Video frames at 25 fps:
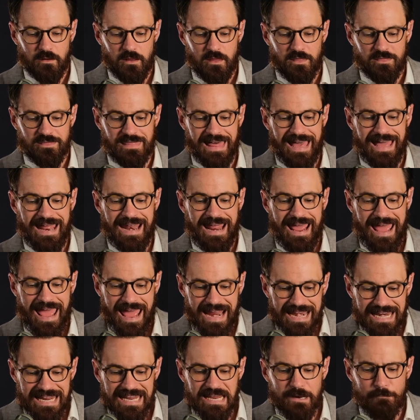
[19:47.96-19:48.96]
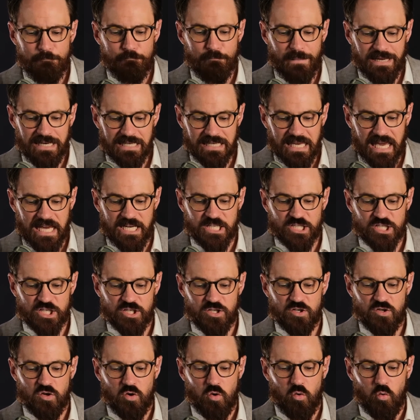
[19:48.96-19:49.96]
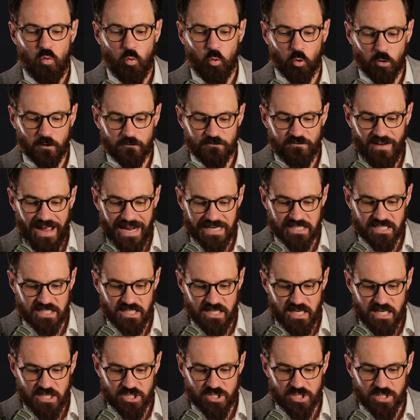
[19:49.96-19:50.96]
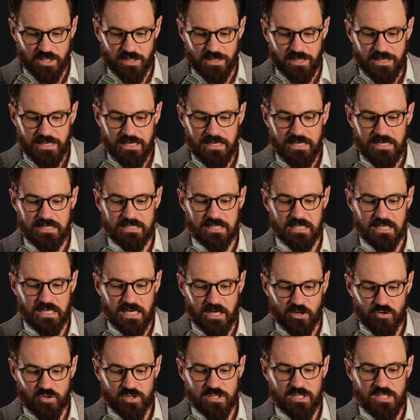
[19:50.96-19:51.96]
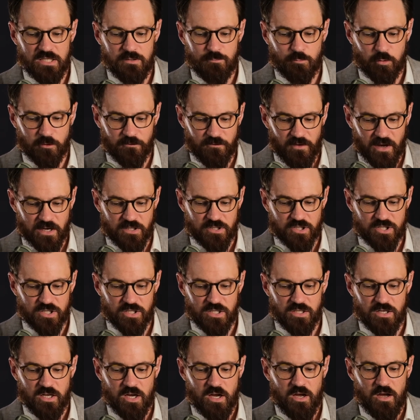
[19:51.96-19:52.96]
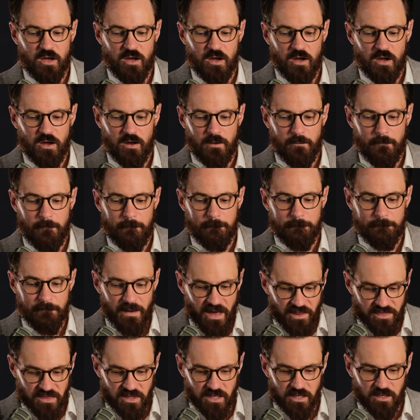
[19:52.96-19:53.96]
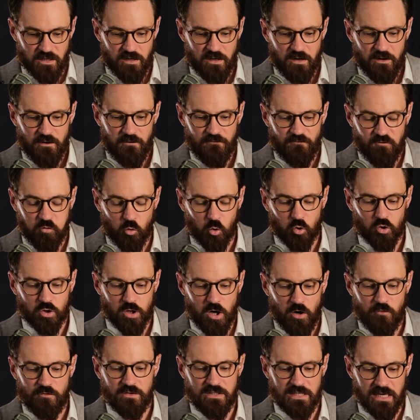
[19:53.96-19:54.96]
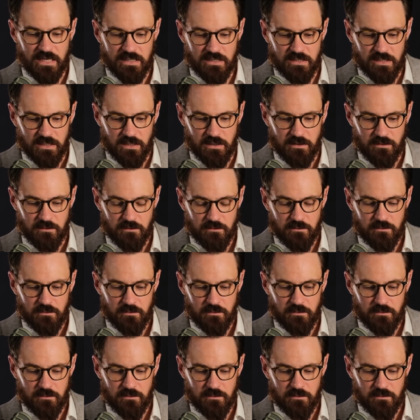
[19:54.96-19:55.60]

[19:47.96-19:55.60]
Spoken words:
that any medication or vaccination is a guaranteed prevention method for COVID-19.